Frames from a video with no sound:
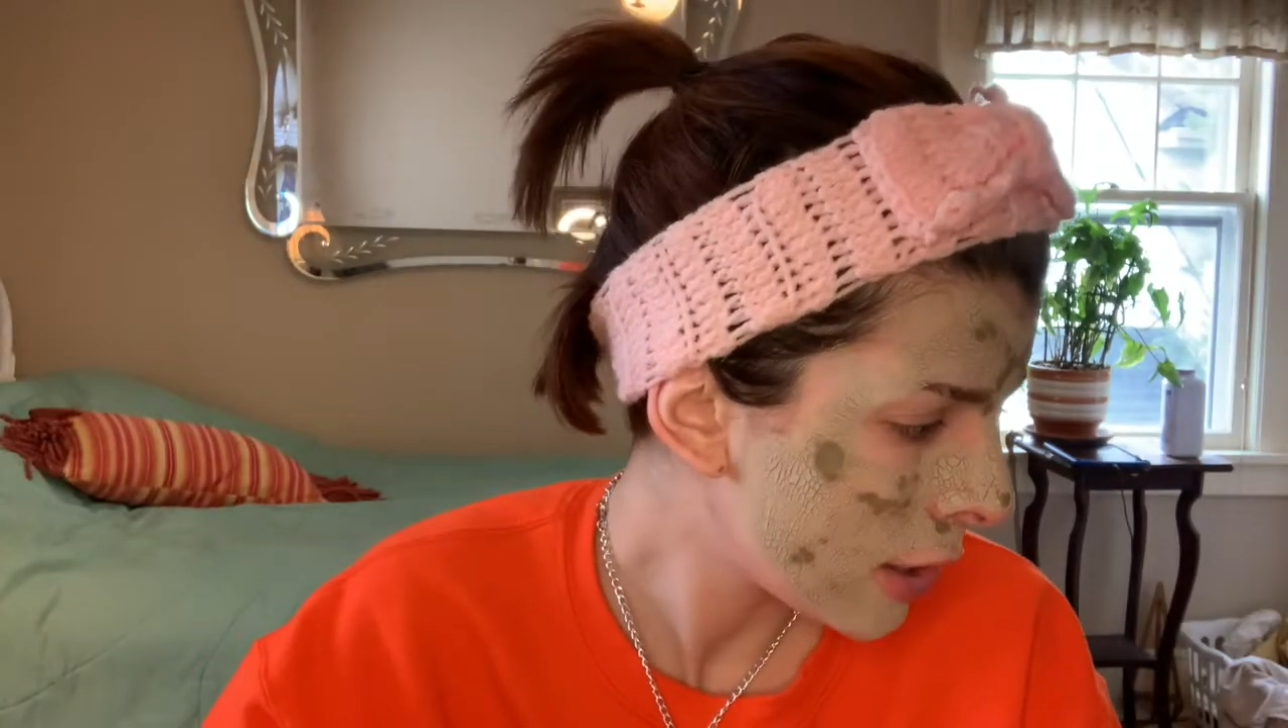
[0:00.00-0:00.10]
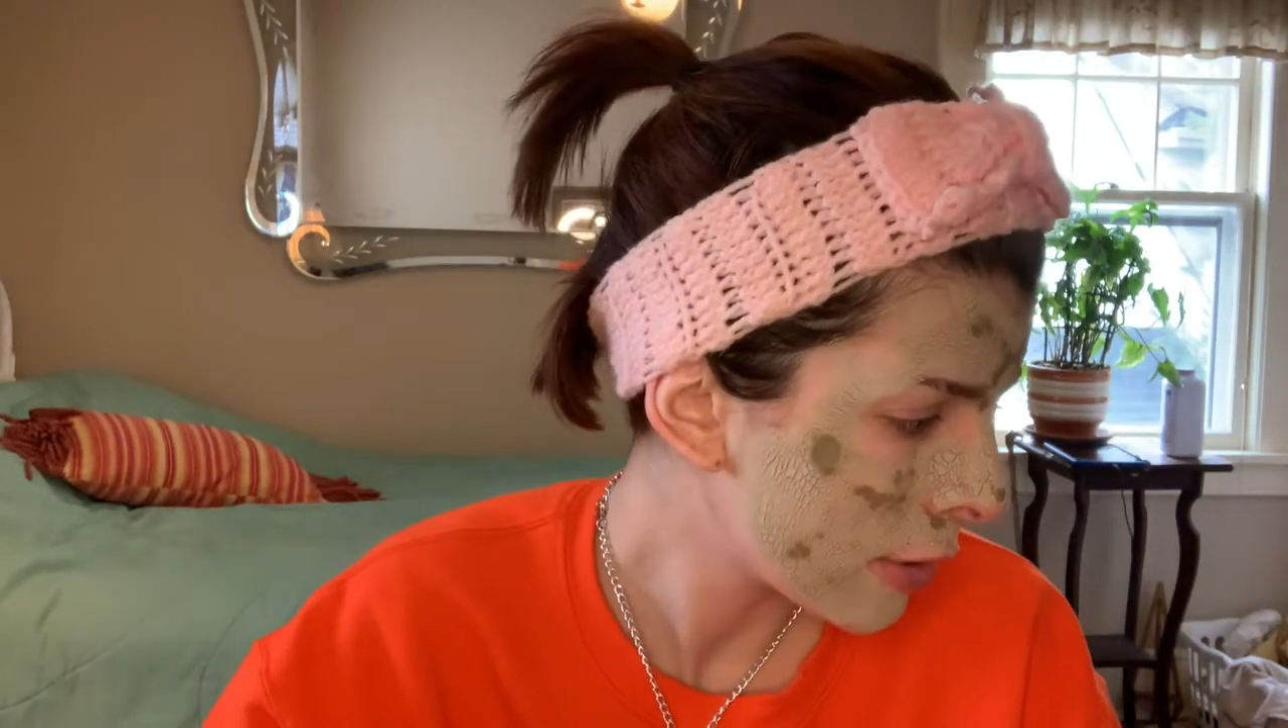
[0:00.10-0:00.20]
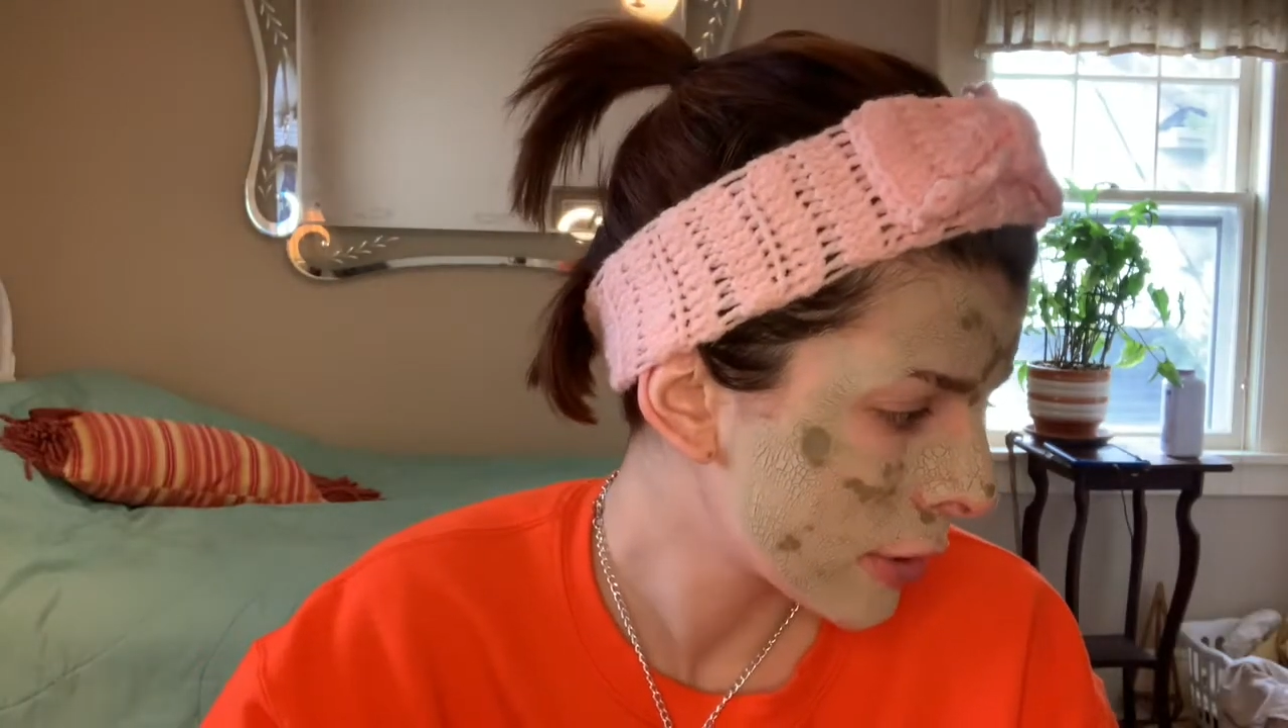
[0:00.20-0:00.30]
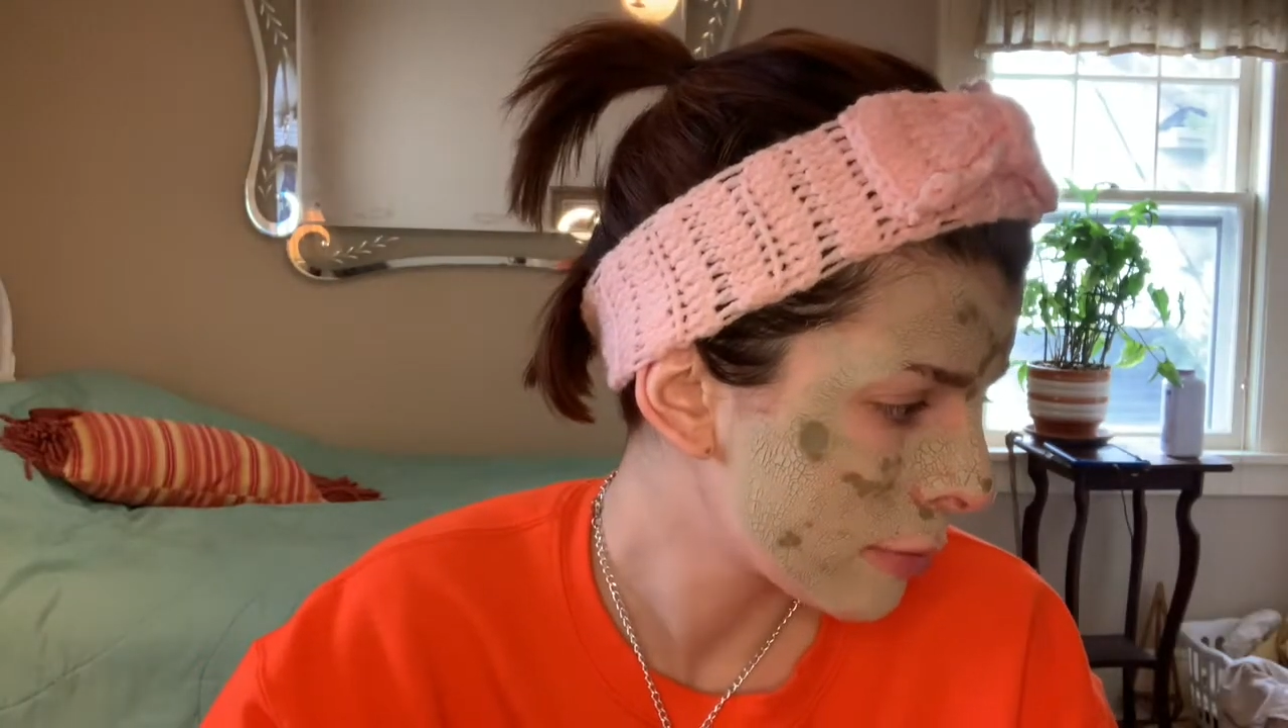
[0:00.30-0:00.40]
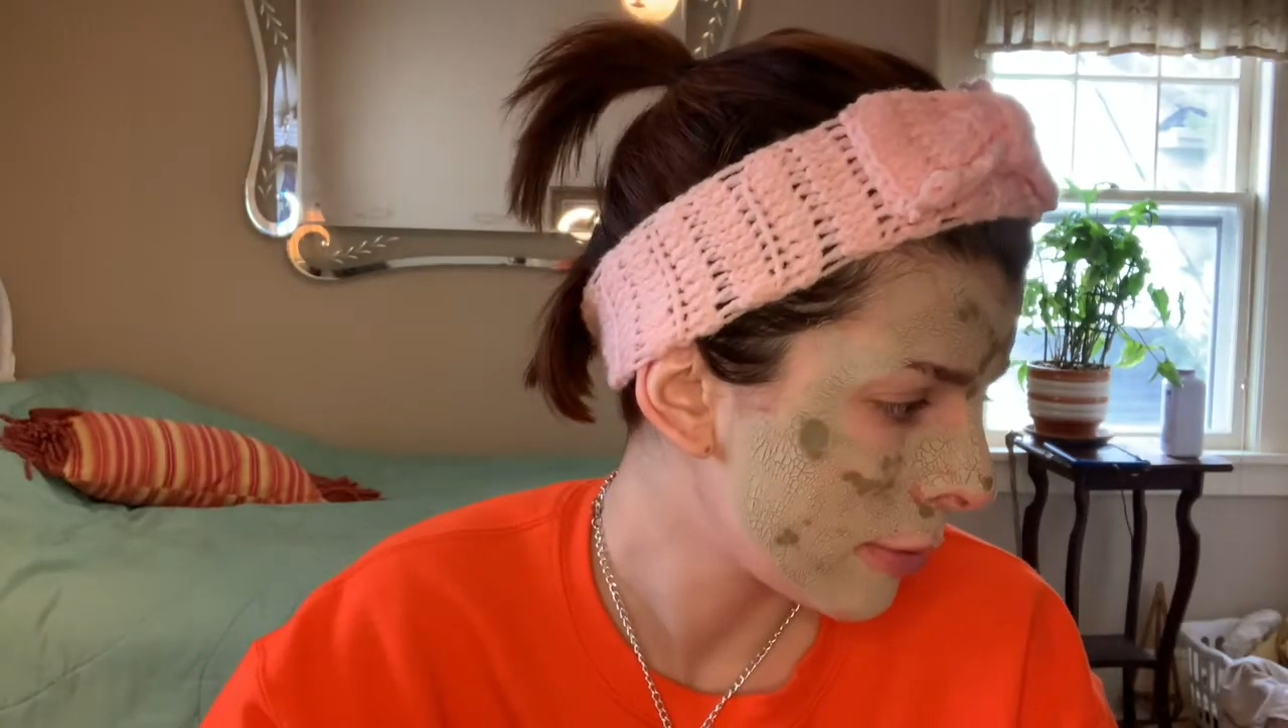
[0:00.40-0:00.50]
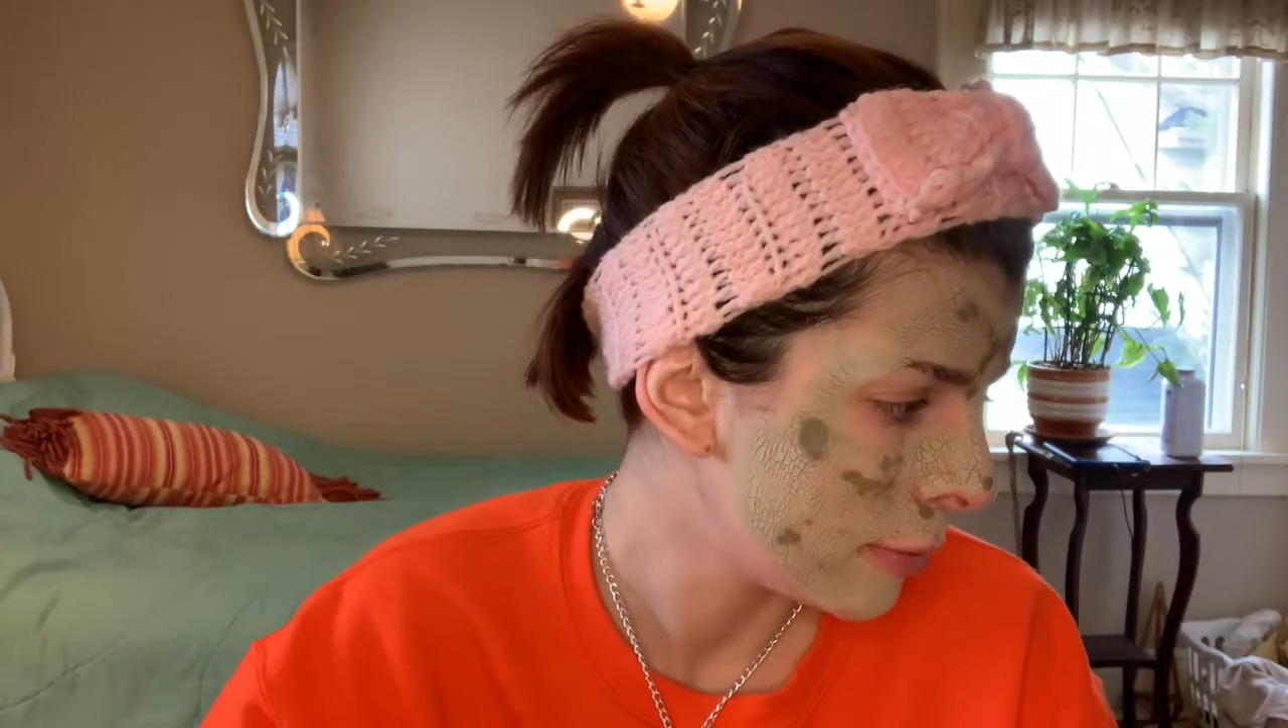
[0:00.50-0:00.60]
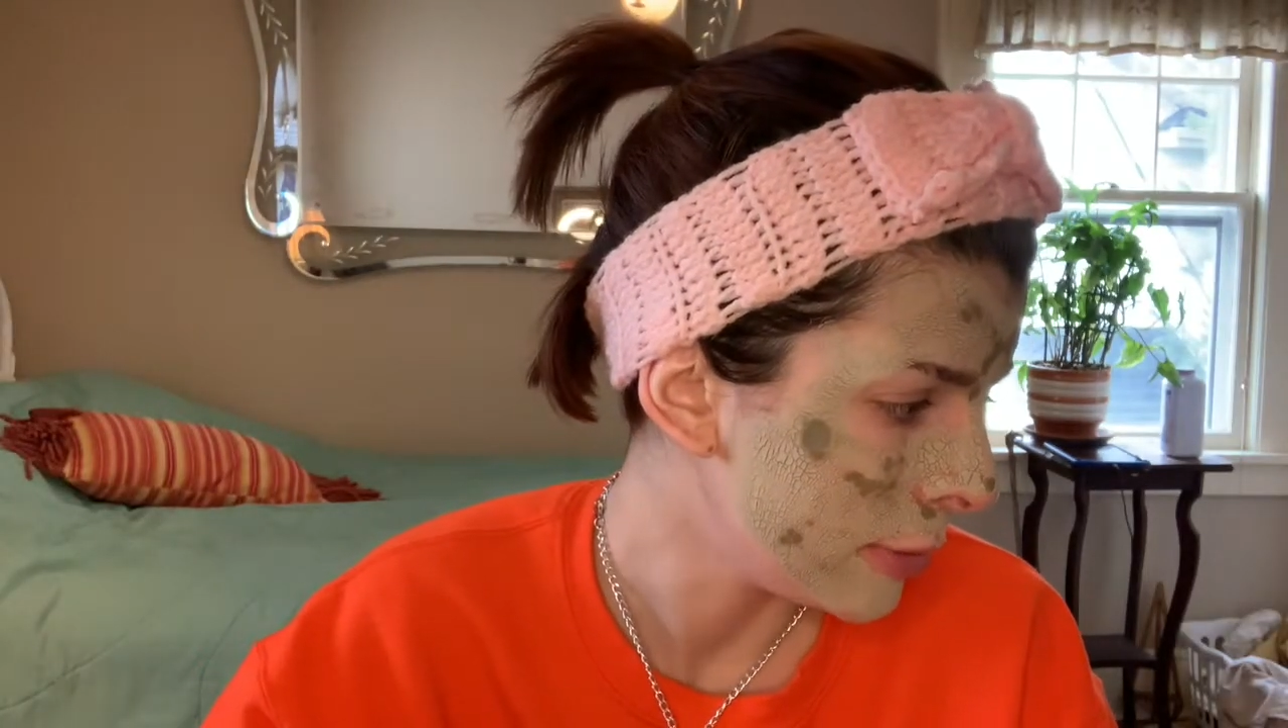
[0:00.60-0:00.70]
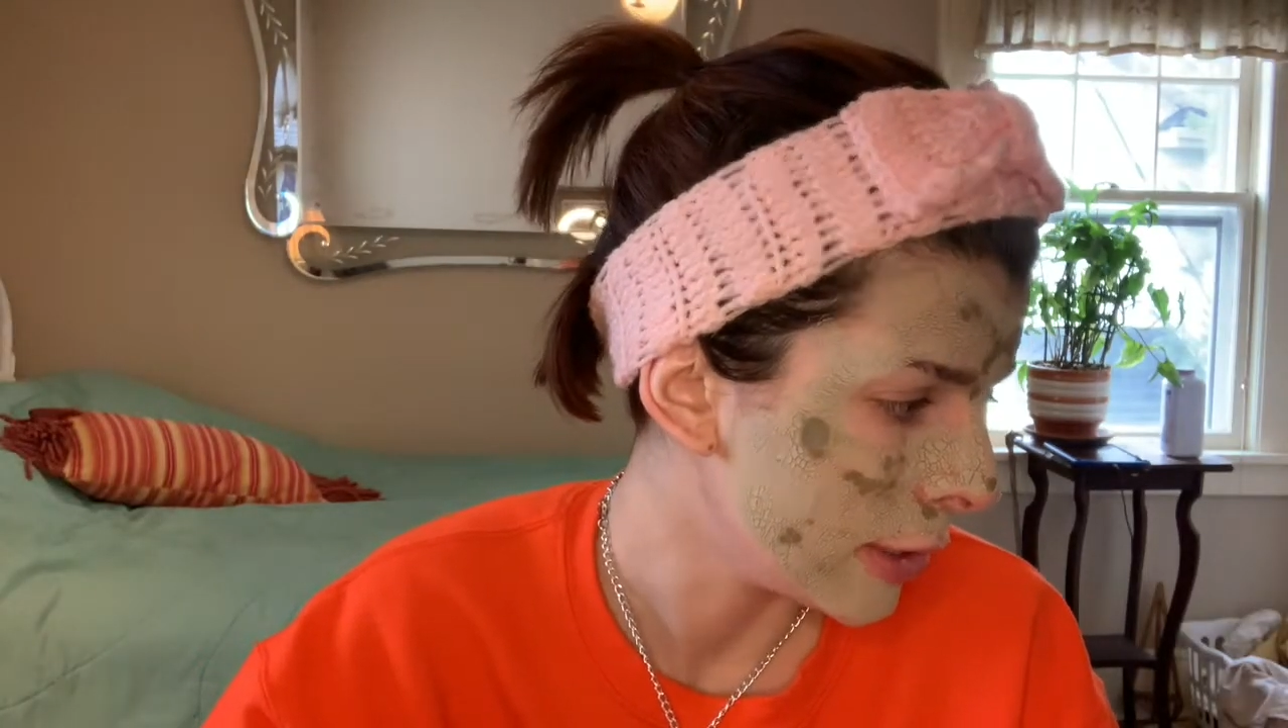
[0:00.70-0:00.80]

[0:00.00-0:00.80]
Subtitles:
Connor is probably